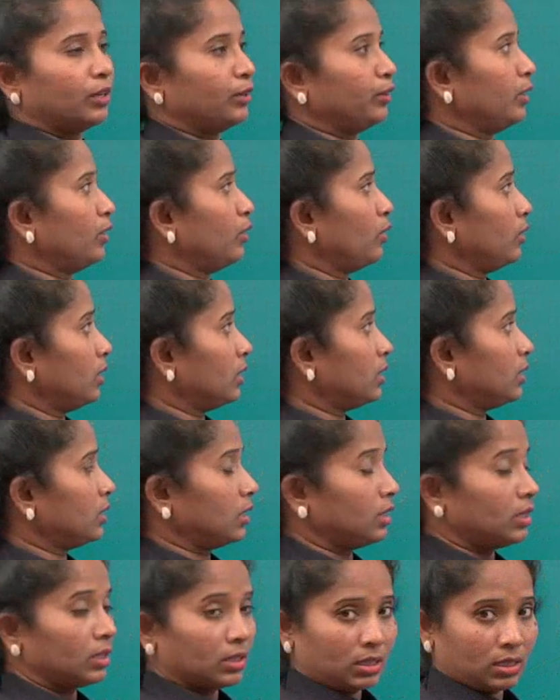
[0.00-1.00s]
Then on the
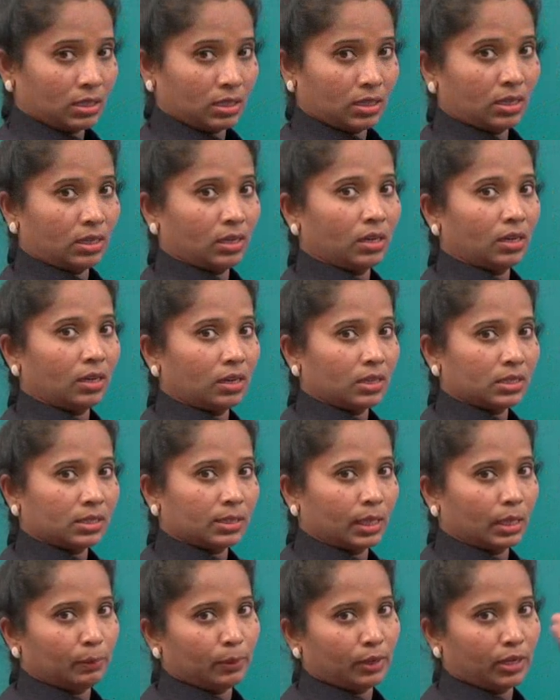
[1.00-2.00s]
third
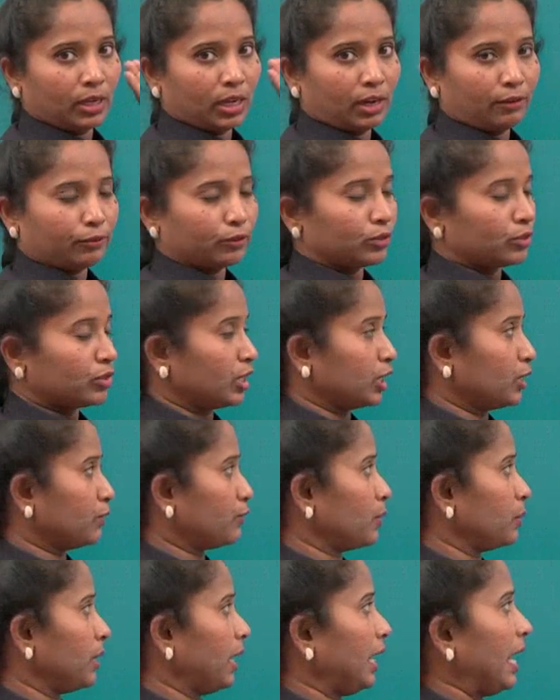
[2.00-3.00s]
syllable you have to stress
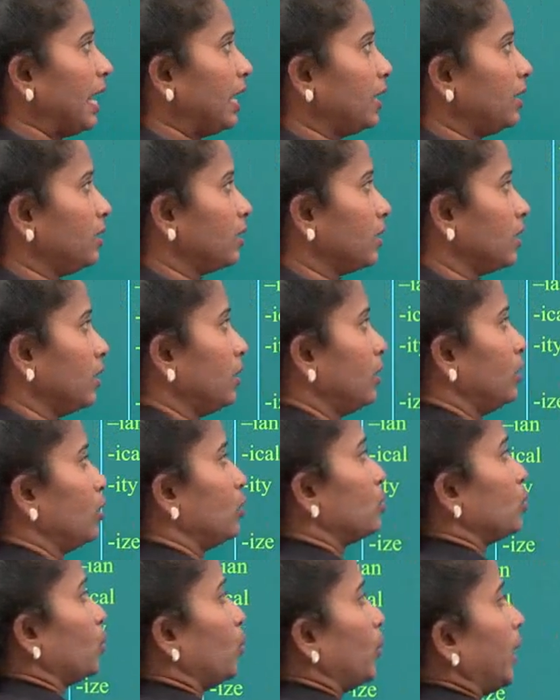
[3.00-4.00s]
from the end.
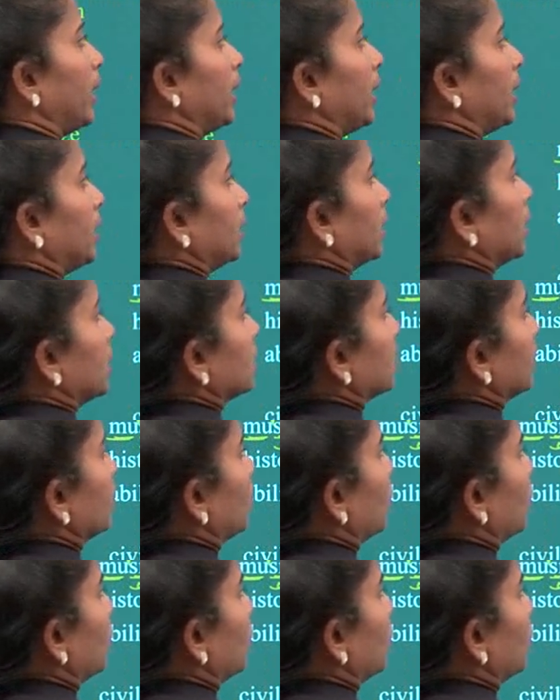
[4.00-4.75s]
So where it is?